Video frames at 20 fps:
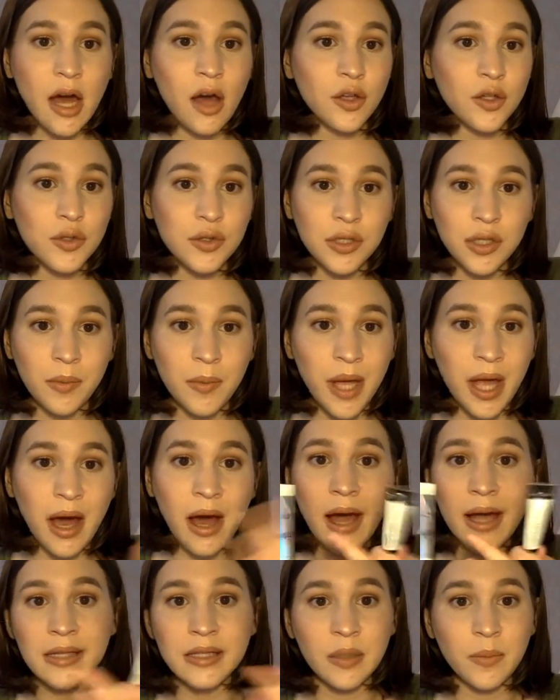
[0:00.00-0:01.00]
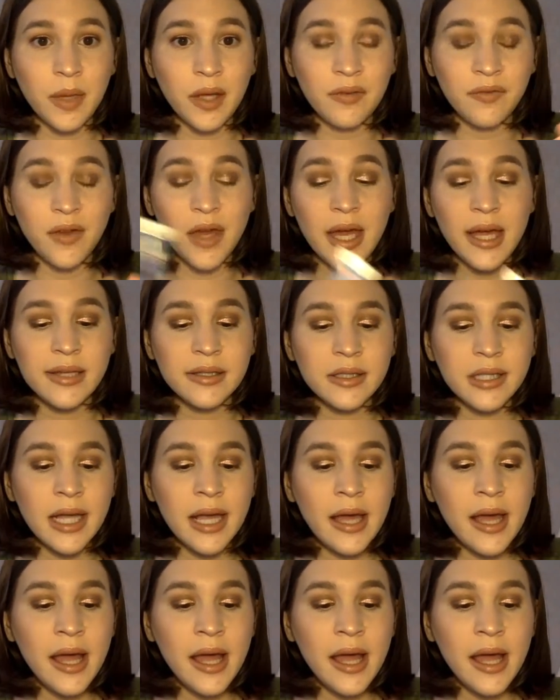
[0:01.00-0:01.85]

I'll use it on my eyes and my face.